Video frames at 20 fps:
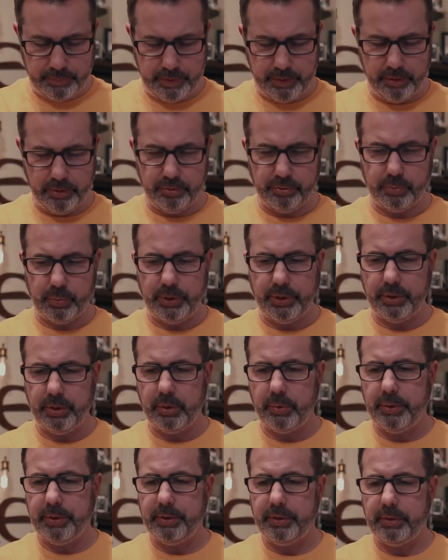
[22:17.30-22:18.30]
Here's where you're
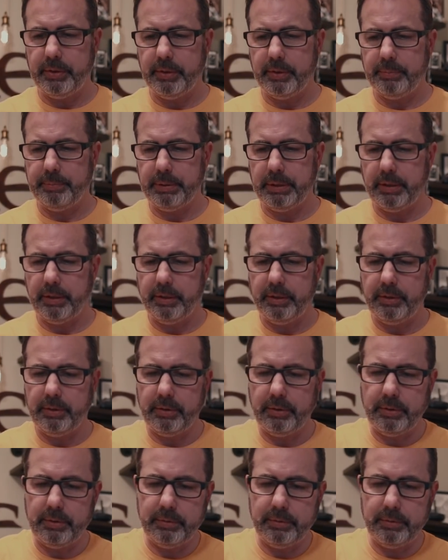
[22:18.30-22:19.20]
going to plug your,